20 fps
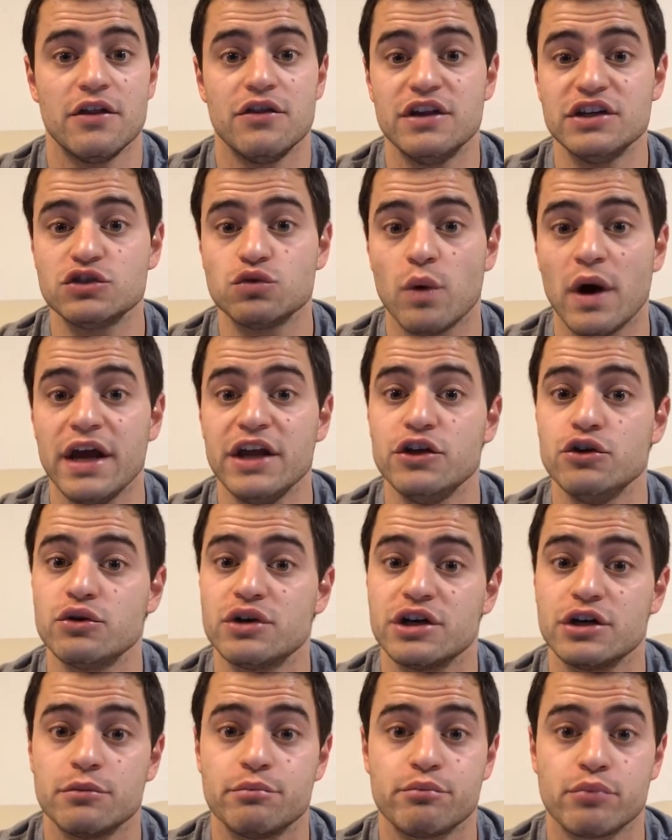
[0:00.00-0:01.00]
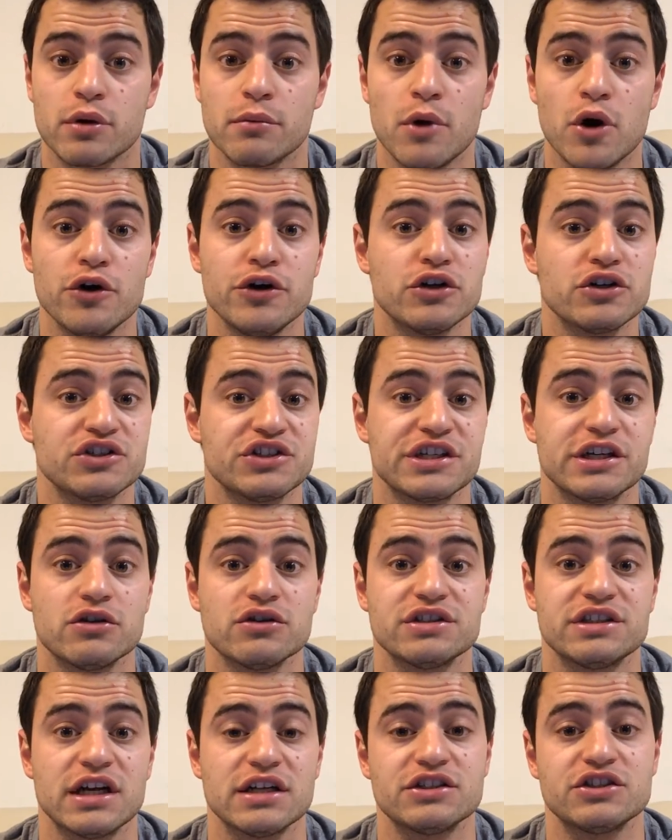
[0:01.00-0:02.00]
This way you can promote your skill
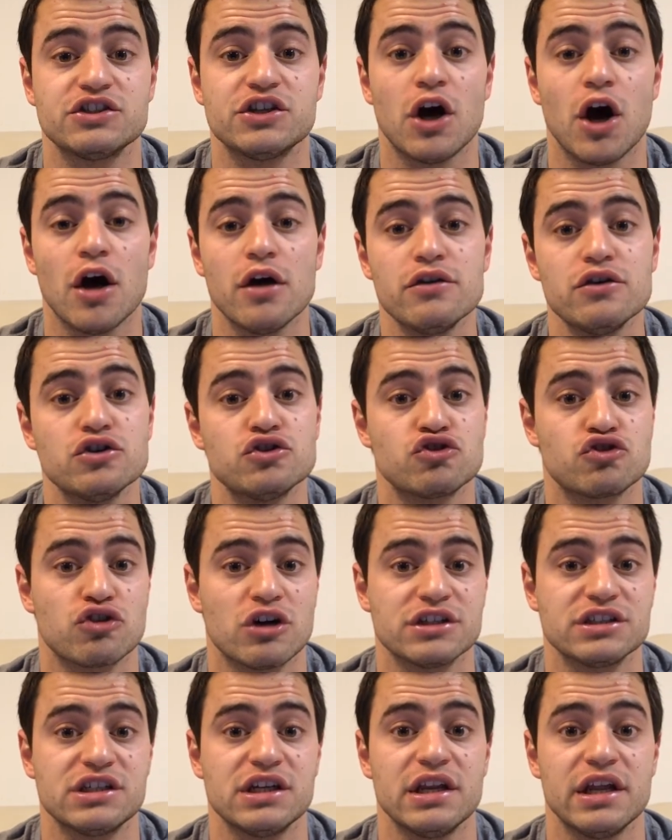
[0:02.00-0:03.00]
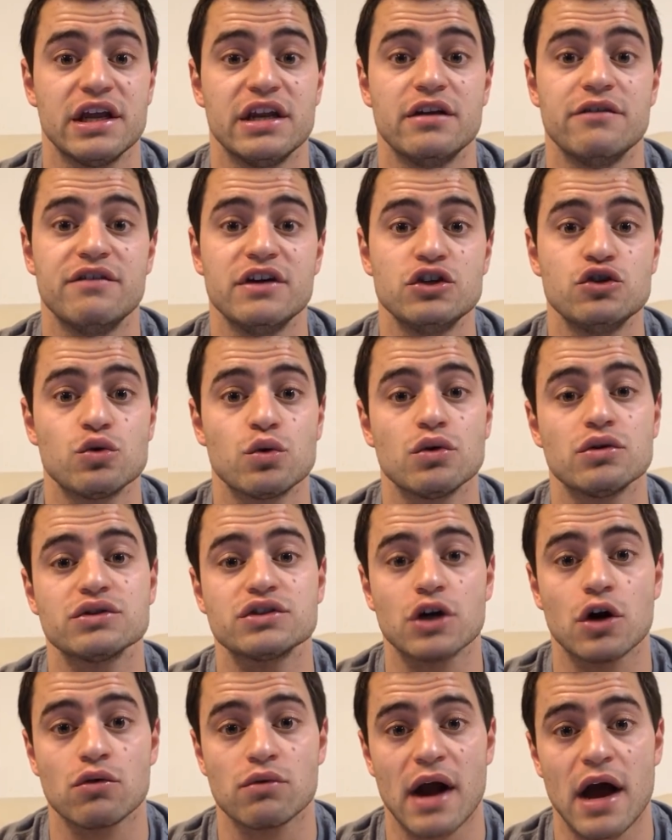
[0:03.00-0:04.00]
sets to other trusted individuals
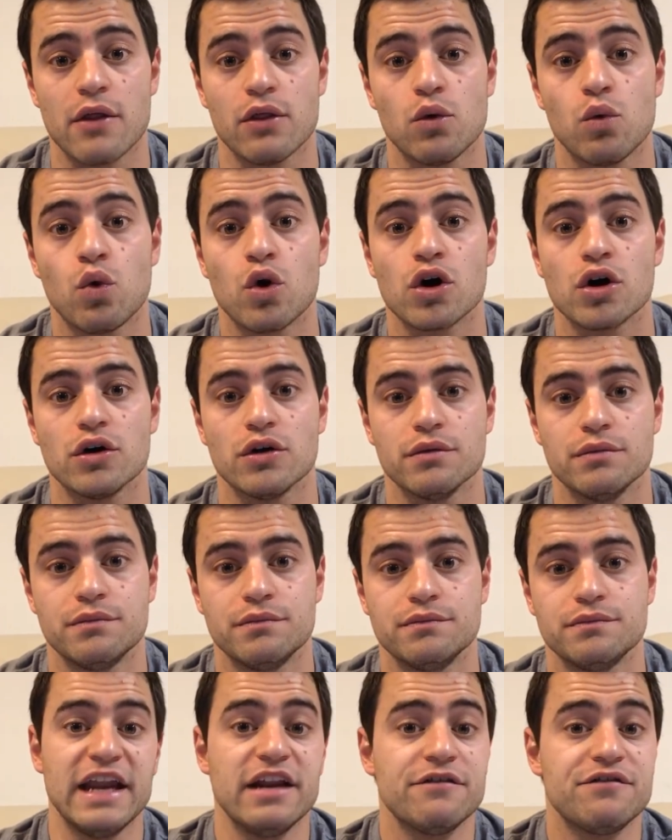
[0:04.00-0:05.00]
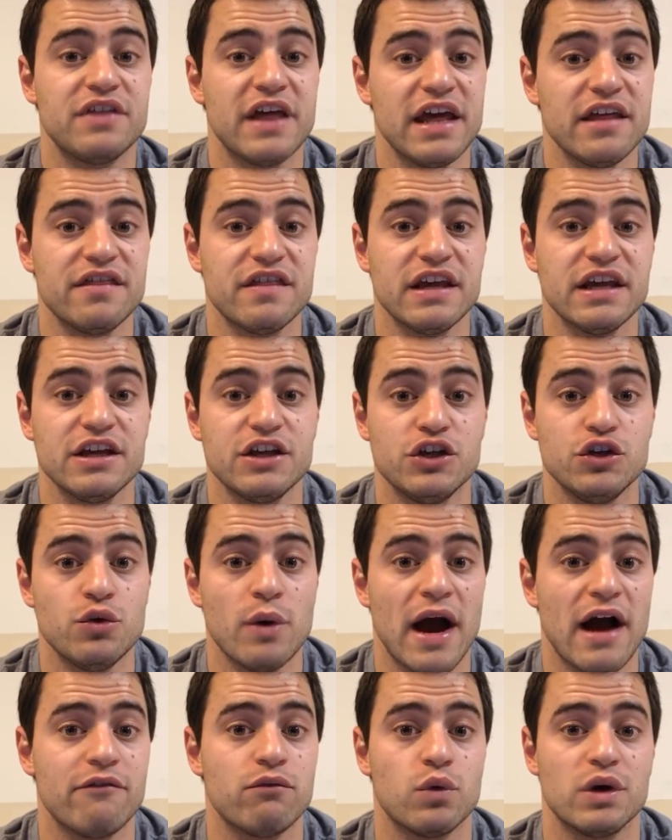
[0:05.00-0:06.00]
around the world. And if they think you
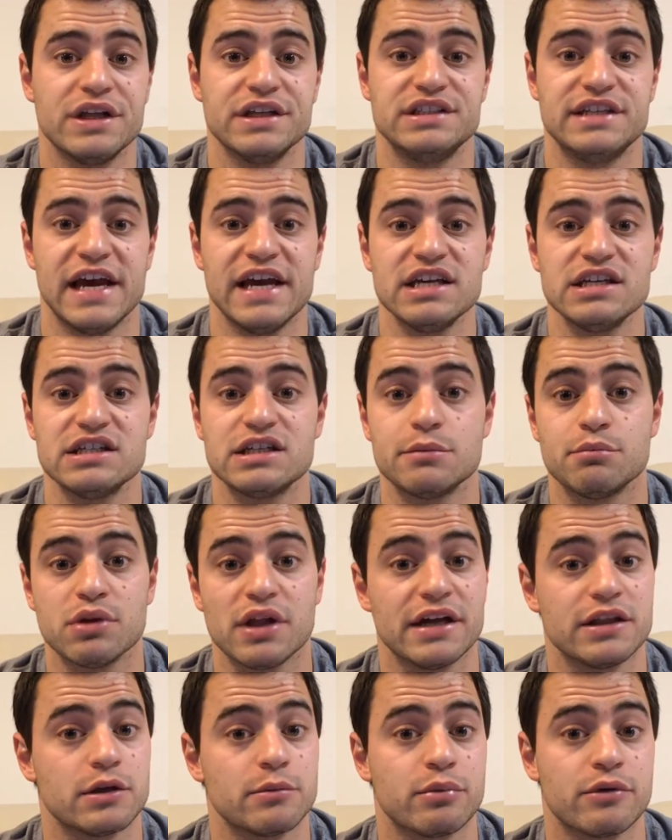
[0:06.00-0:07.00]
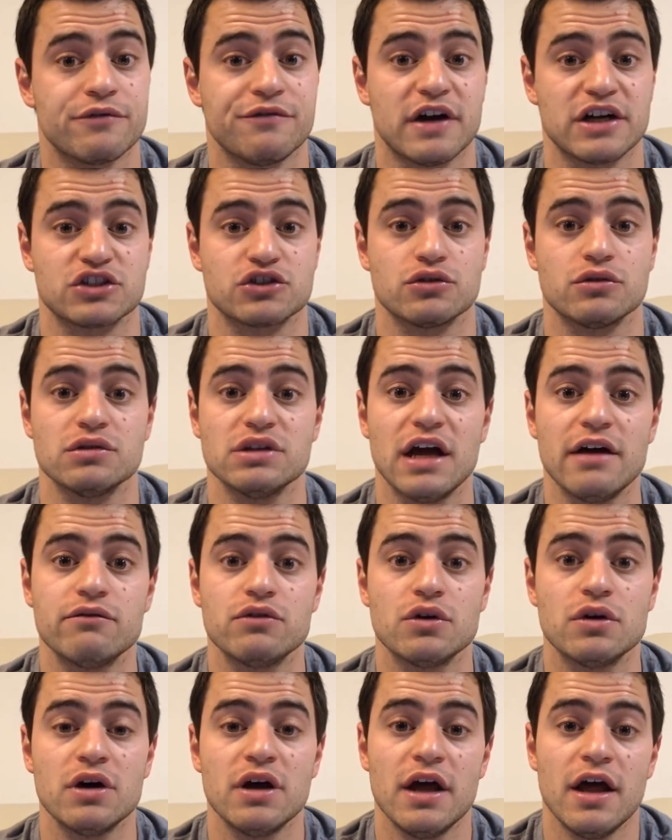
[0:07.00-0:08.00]
have what it takes to play at the professional
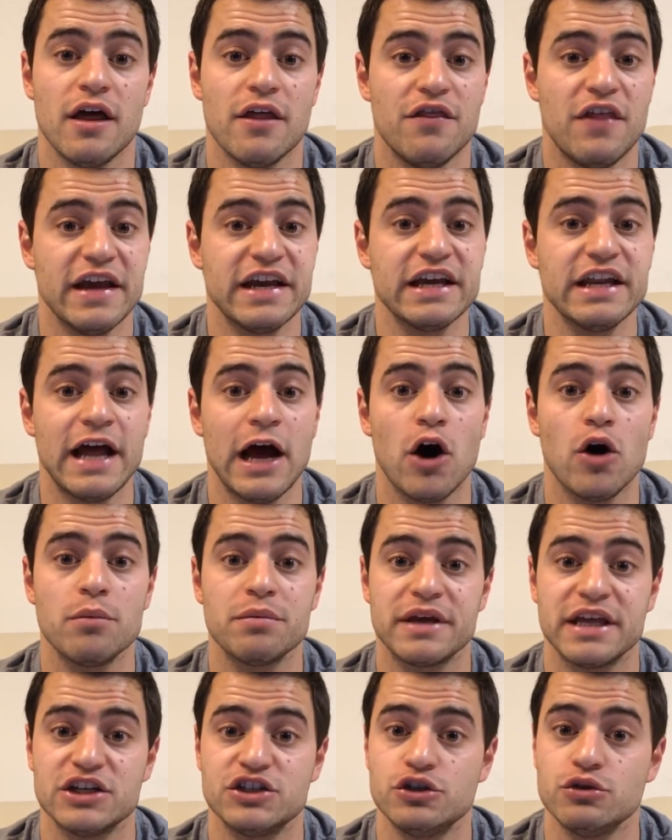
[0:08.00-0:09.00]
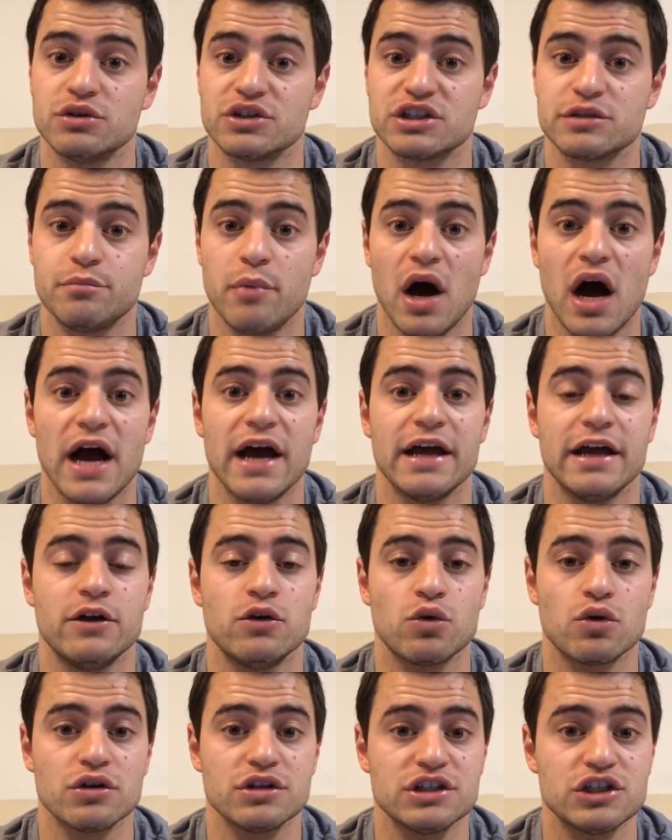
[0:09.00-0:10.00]
level, they could help get you a spot in
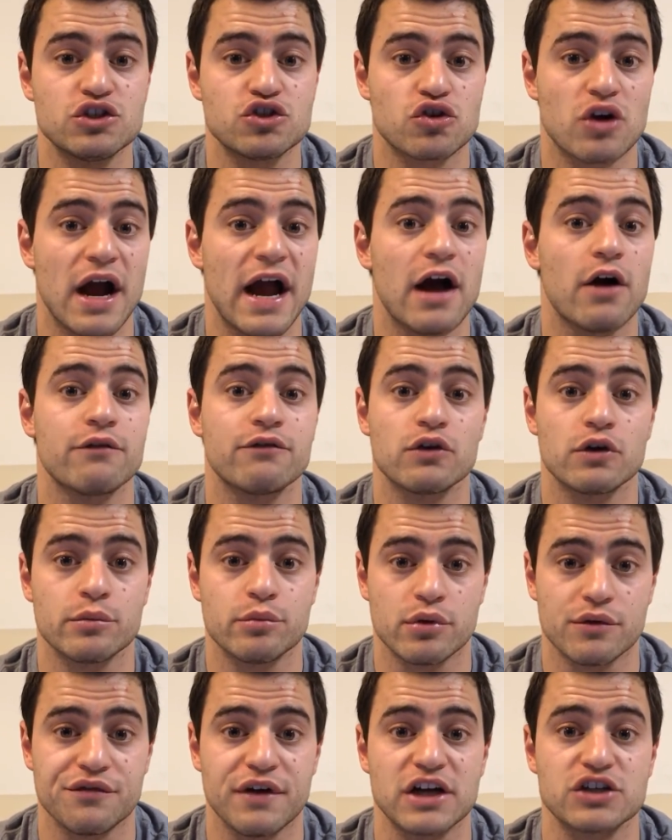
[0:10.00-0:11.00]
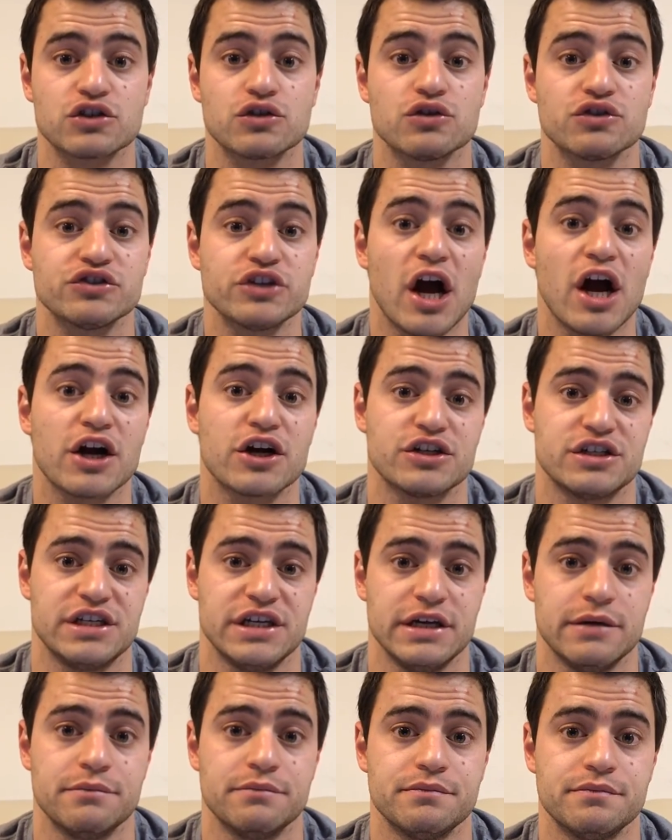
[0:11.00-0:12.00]
order to try out for a professional soccer
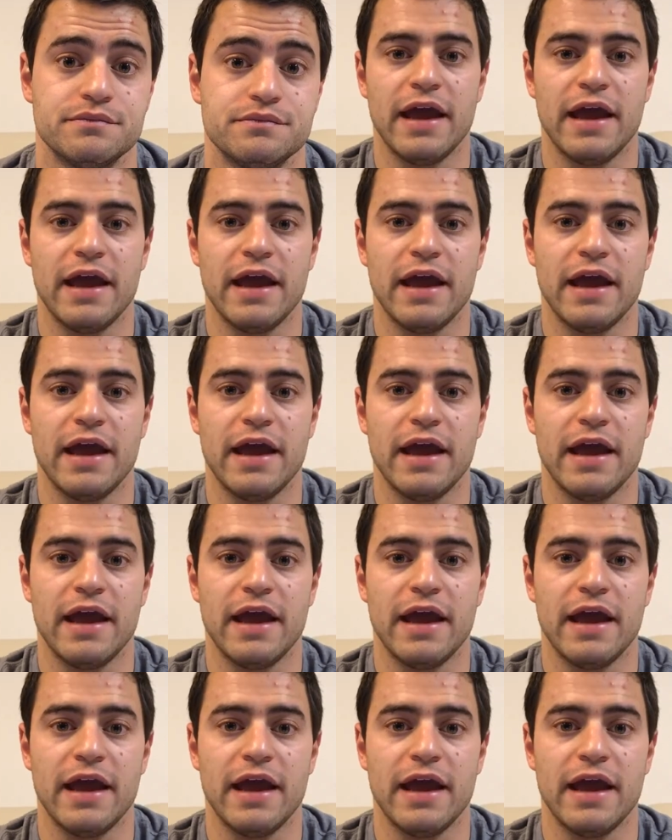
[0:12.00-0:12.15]
team.